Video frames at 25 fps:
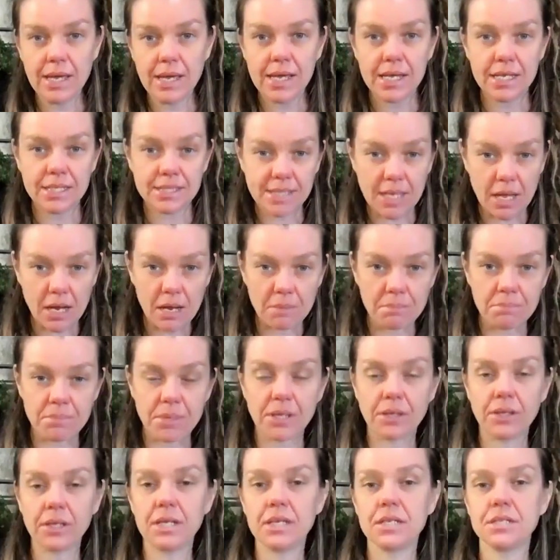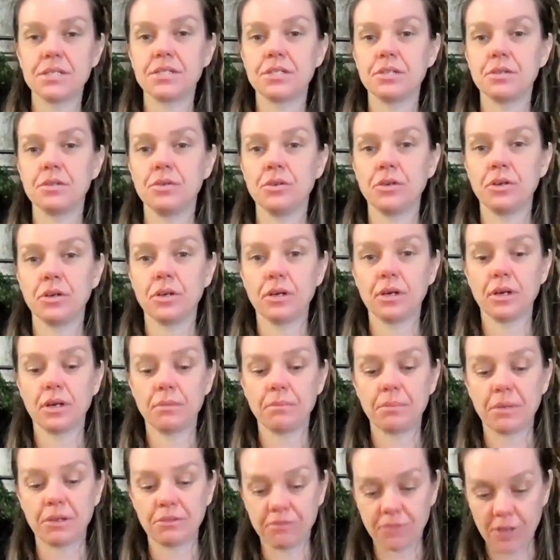it's that ability to
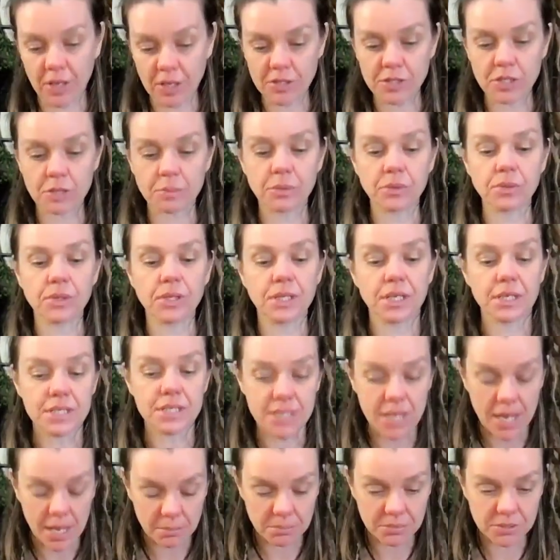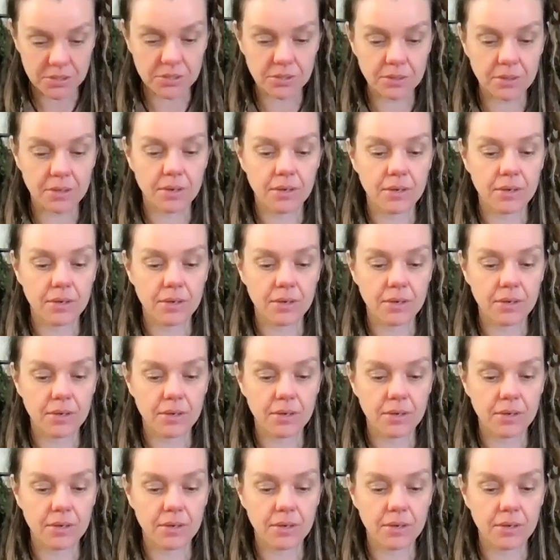be flexible and adapt.